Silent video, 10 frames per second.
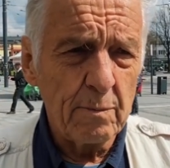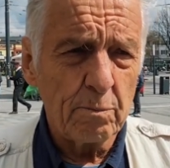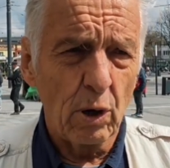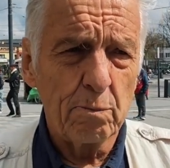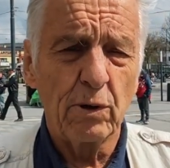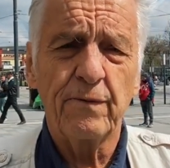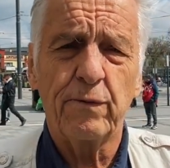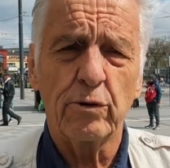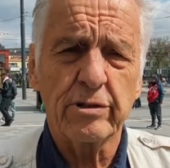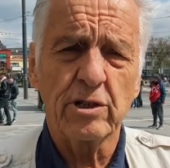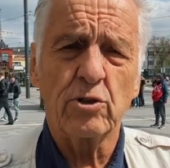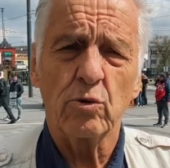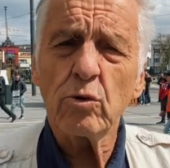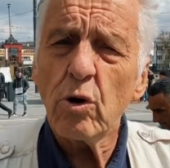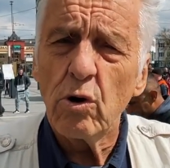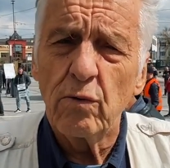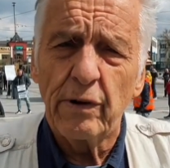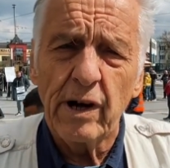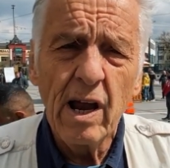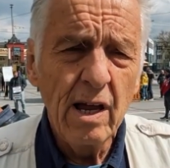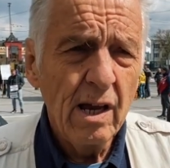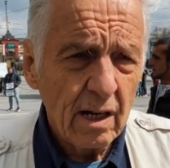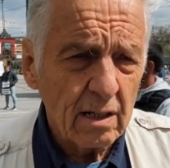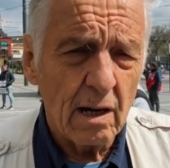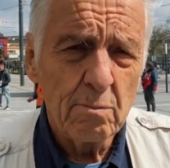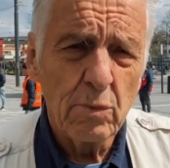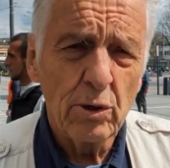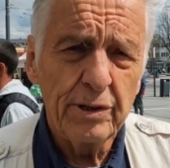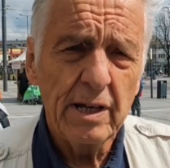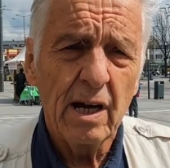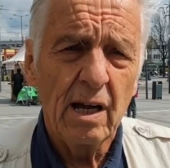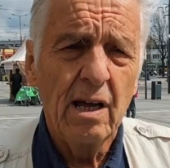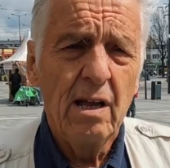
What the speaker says: Pol Pot forces took over Cambodia.